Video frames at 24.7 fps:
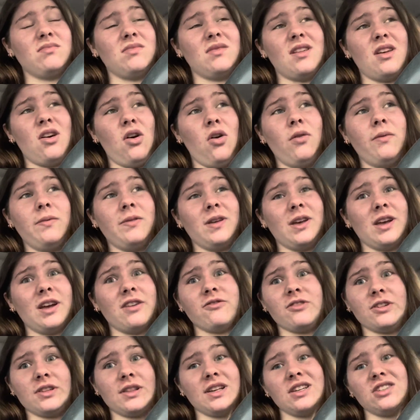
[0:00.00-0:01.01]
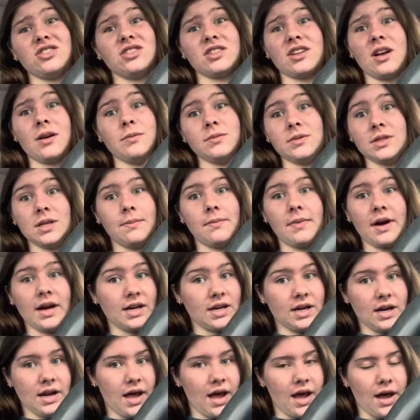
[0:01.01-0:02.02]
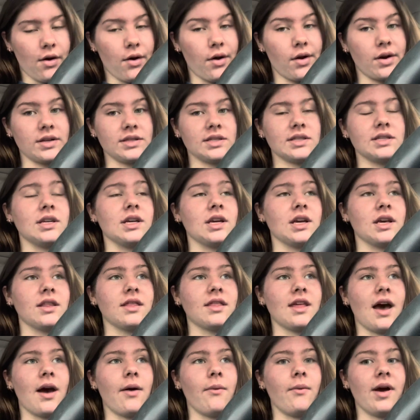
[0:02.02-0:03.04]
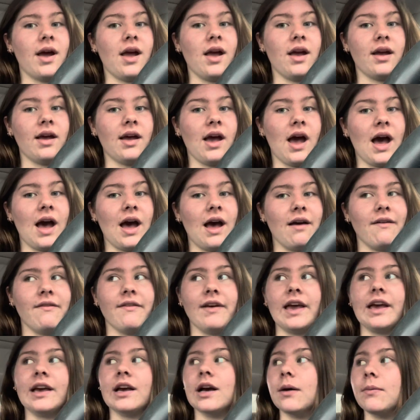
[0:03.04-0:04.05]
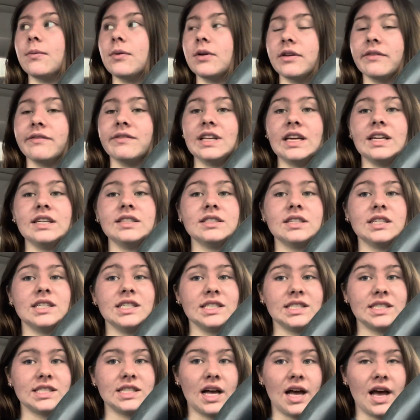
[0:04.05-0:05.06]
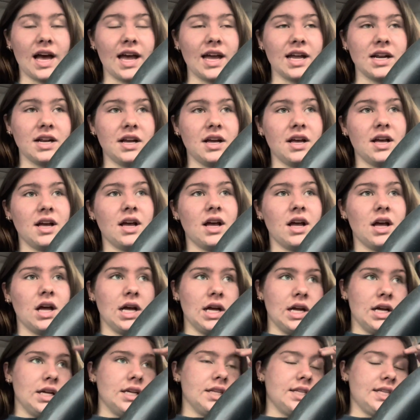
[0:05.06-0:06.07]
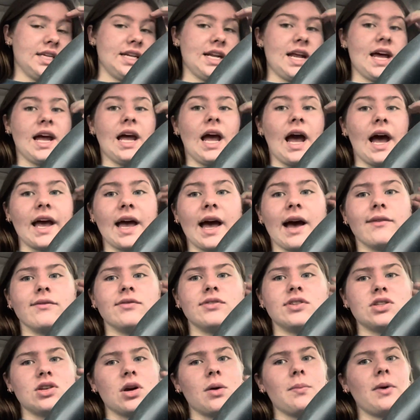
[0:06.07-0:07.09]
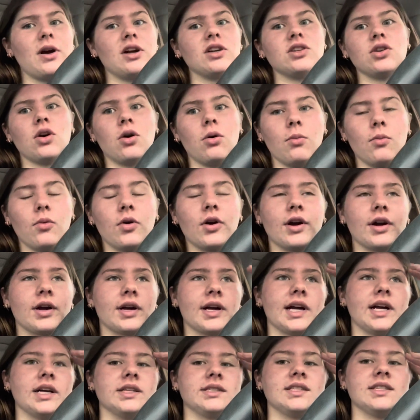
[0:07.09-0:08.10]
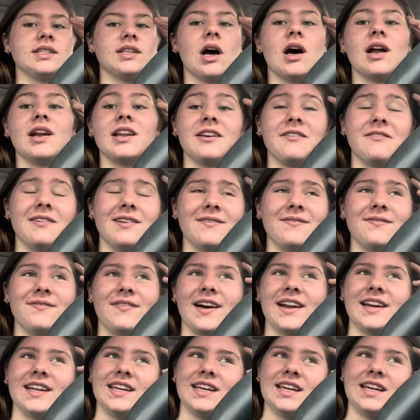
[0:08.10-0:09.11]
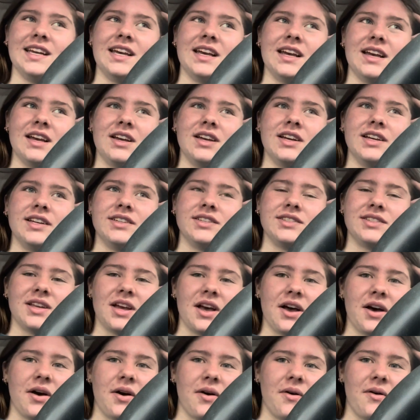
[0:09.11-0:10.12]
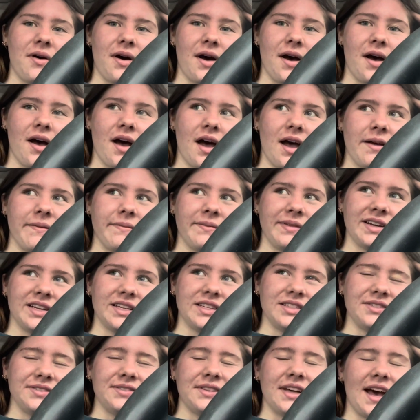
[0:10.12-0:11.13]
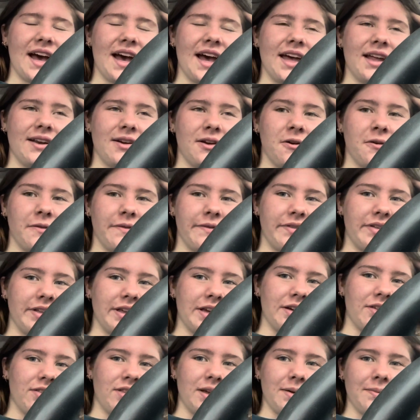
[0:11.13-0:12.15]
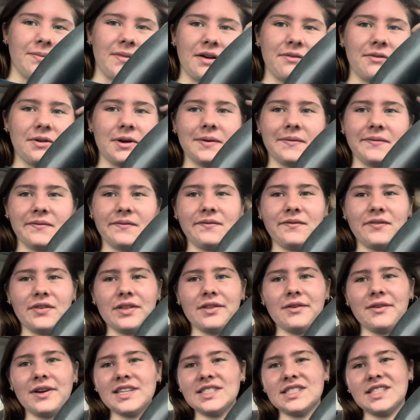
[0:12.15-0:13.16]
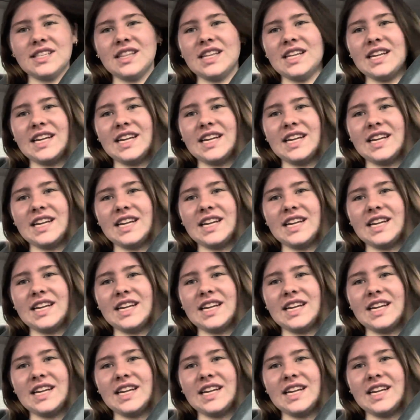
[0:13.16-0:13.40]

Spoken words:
hopefully everything just comes in by today, honestly. That way I have a couple of days to decide. Today I have so much homework, it's not even funny. So I'm gonna do that and hopefully clean my room for the rest of the